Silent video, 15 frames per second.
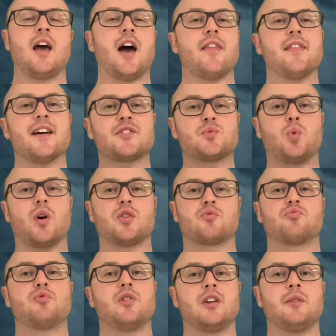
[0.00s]
And that's why it's
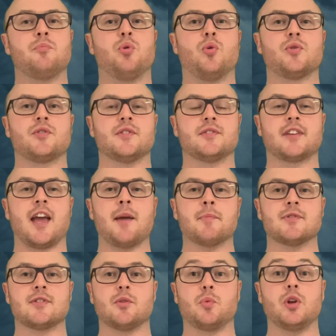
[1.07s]
really important as
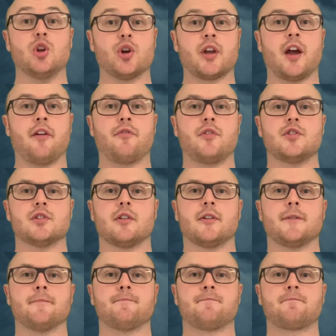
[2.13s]
gamers that we look out for each other.